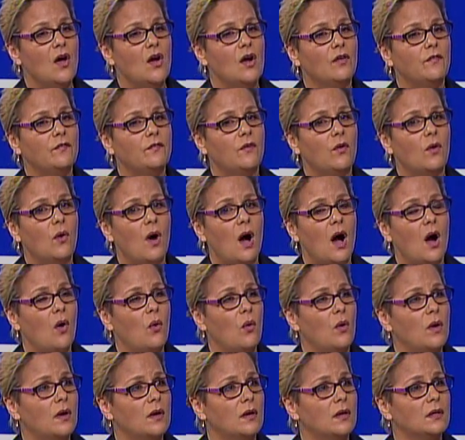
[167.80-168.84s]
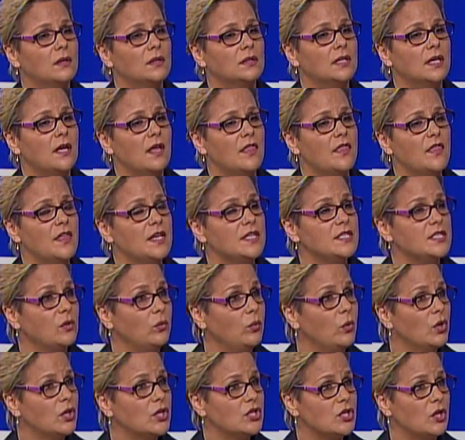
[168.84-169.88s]
for our theater
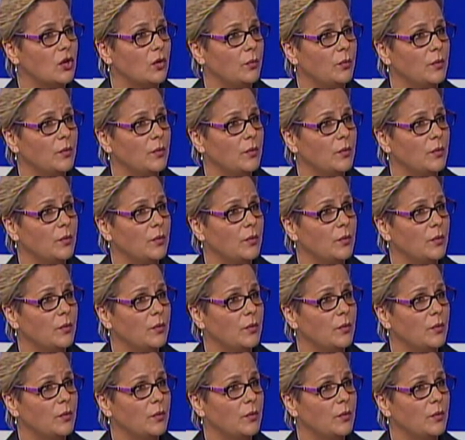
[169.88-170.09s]
workshop